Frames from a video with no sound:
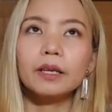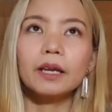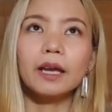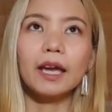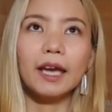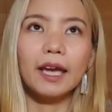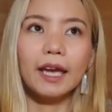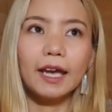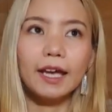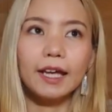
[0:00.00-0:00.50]

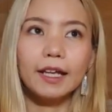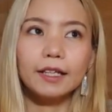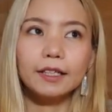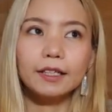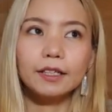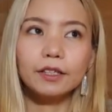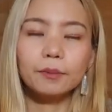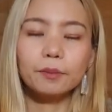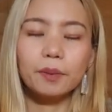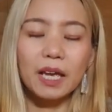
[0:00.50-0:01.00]
And
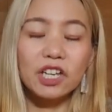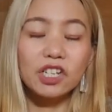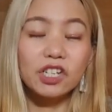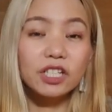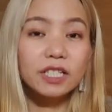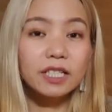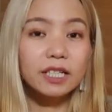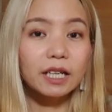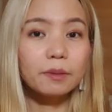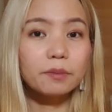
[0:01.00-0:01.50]
the
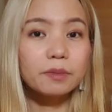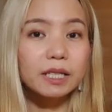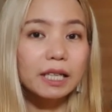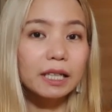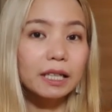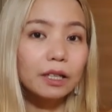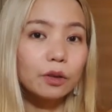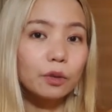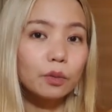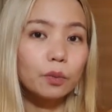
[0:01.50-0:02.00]
patients that I'm
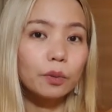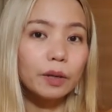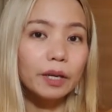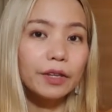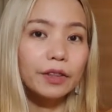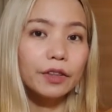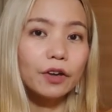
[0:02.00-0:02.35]
dealing with